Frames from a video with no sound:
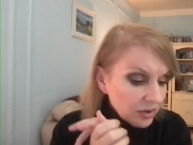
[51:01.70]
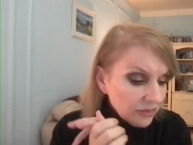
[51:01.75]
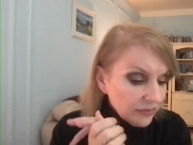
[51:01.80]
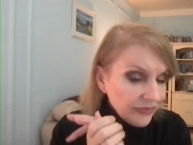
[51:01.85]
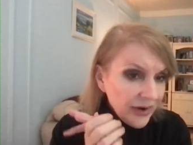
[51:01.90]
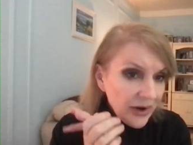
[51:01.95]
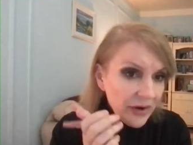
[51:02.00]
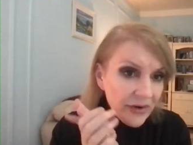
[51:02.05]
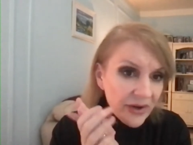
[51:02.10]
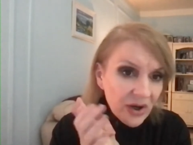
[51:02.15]

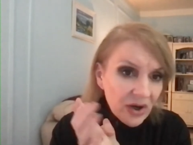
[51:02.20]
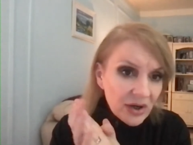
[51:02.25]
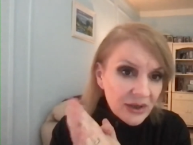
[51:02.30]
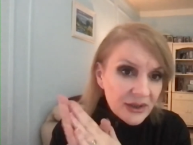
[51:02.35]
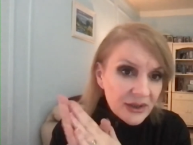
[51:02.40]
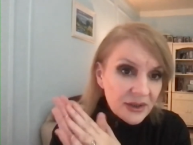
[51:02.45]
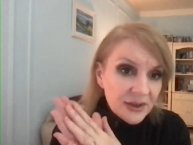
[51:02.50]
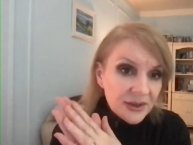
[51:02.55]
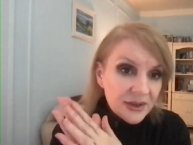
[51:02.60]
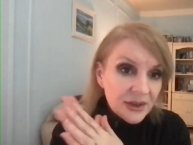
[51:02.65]
very
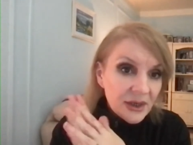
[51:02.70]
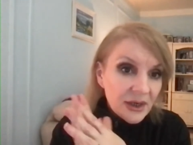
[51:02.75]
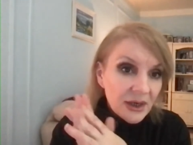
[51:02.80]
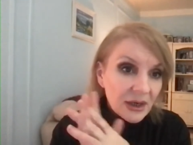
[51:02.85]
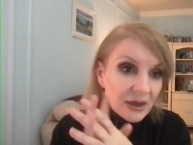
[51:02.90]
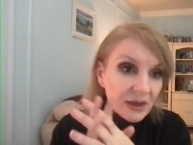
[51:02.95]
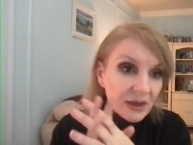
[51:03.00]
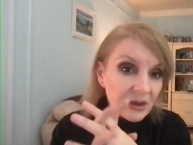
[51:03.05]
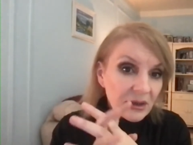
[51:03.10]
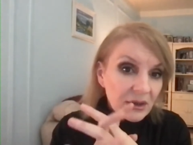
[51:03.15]

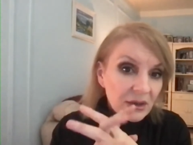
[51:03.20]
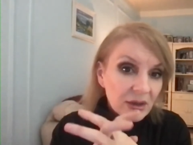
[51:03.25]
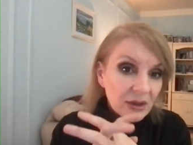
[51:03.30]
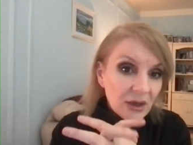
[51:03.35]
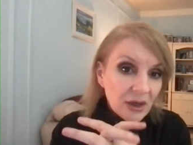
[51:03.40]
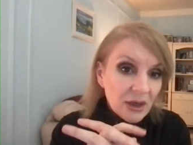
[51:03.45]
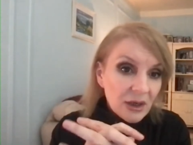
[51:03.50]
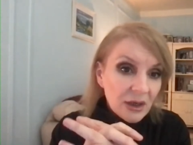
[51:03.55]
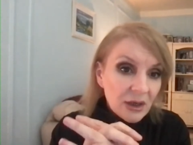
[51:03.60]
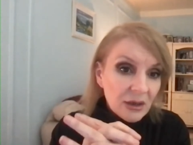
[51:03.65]
artistic
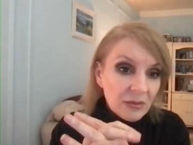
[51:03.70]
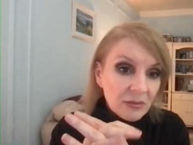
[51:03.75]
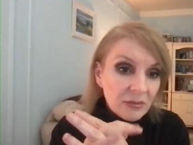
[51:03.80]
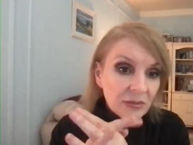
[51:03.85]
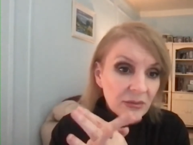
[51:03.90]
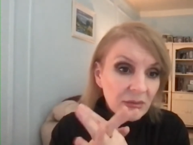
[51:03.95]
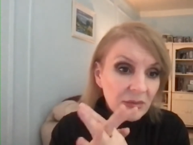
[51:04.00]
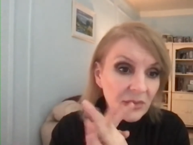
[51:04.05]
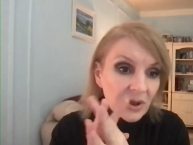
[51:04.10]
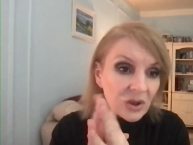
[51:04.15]

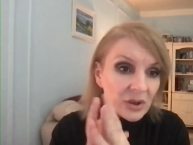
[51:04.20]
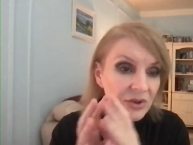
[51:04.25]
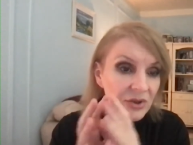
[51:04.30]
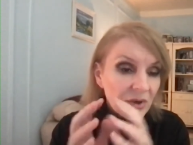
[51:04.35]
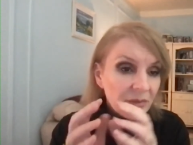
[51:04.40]
um, culture.